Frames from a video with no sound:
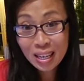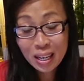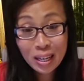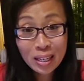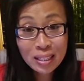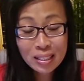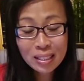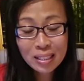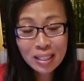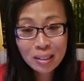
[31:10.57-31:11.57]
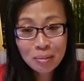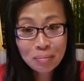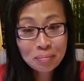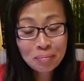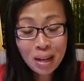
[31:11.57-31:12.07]
And
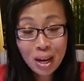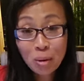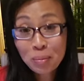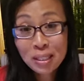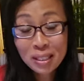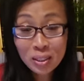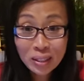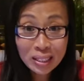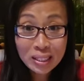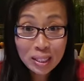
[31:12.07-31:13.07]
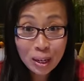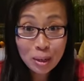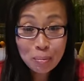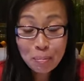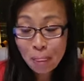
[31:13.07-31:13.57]
I hope to see you next
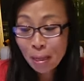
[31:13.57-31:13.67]
time.